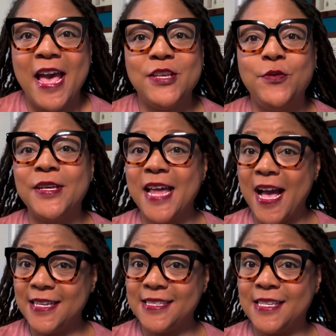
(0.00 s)
and you can
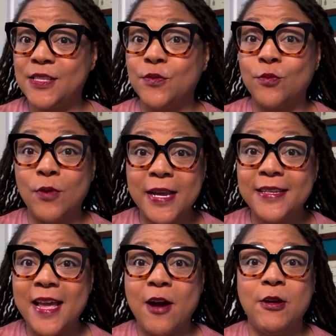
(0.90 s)
access it right
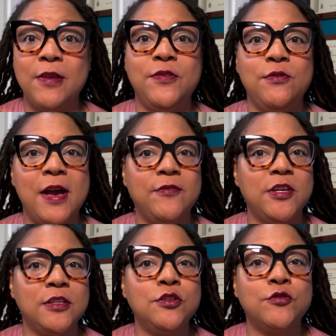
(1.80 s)
now if you have
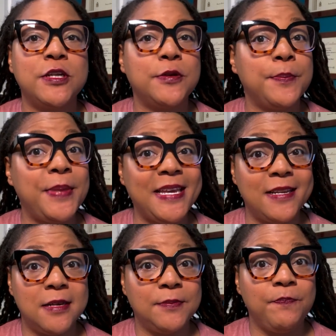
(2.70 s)
Illustrator
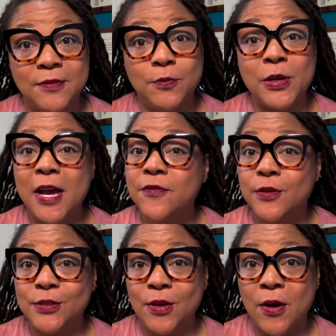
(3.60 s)
Beta. When I
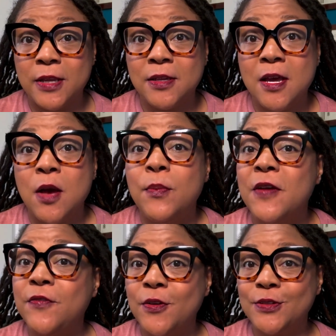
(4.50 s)
first saw it, my
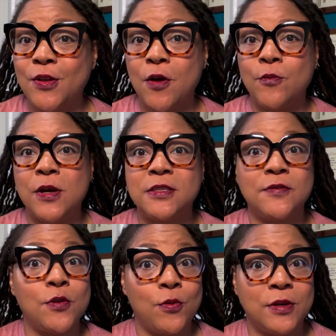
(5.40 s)
first thought was,
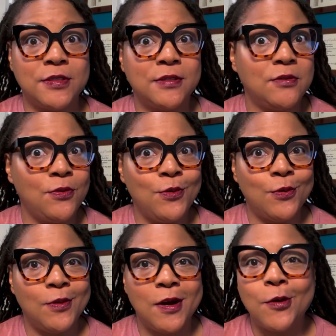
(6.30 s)
of course,
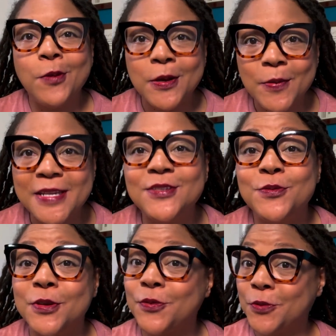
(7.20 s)
cool, a quick way to do
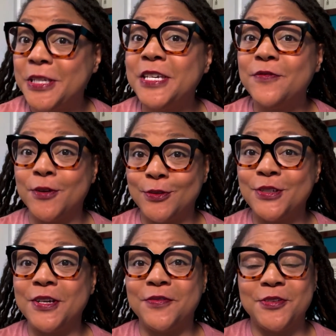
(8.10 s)
a three D
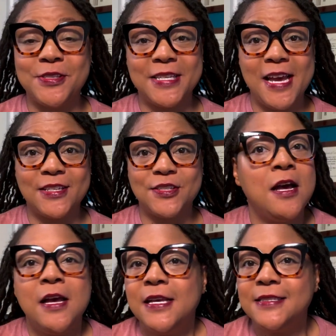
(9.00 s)
version of your sketch.
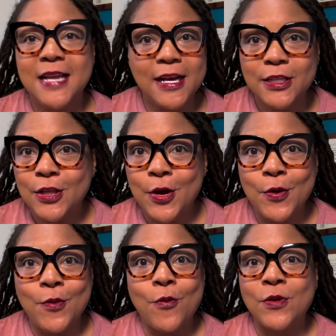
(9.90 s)
It's not
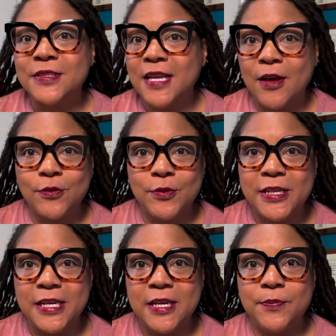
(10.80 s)
Clo or Style three
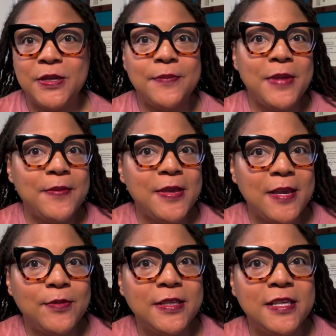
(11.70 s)
D, but it may be
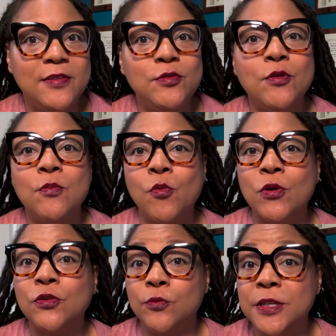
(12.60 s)
able to give you a more
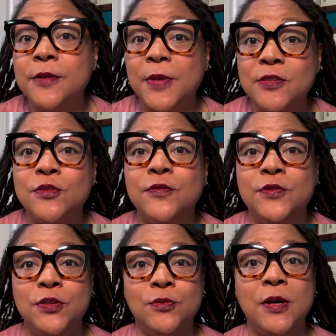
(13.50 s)
three-dimensional
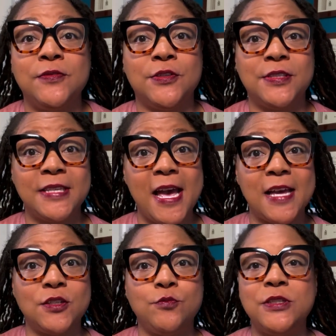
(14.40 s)
view of your
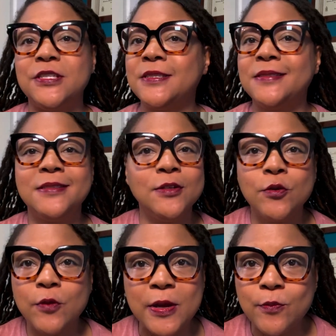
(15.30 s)
sketch, which is still a
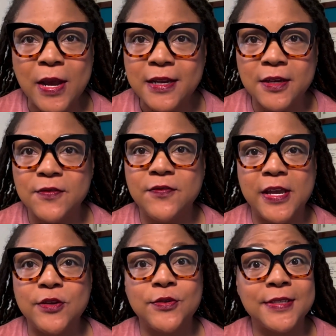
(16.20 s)
great way to convey
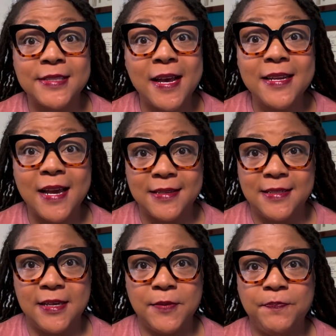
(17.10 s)
your design
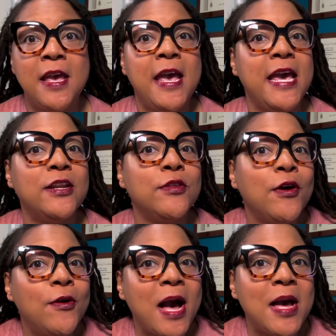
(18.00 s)
idea. And
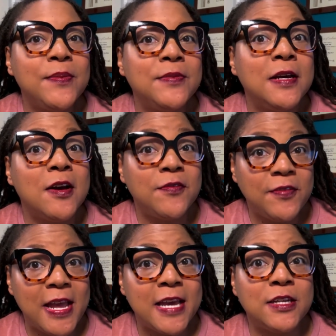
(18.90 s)
although I'm a
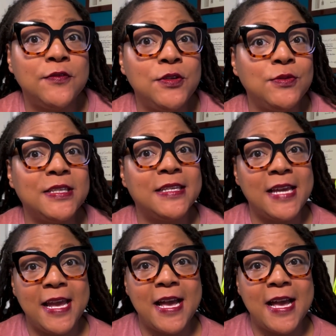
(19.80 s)
fan of using an A